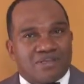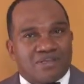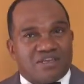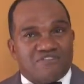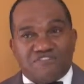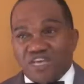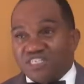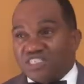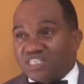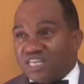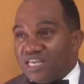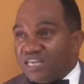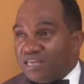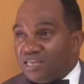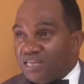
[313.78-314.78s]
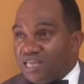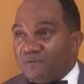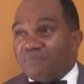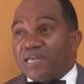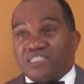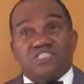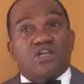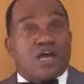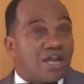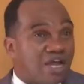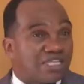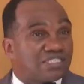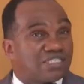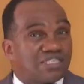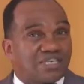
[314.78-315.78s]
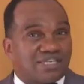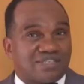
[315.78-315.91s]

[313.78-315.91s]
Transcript: Eventually, he may start hustling.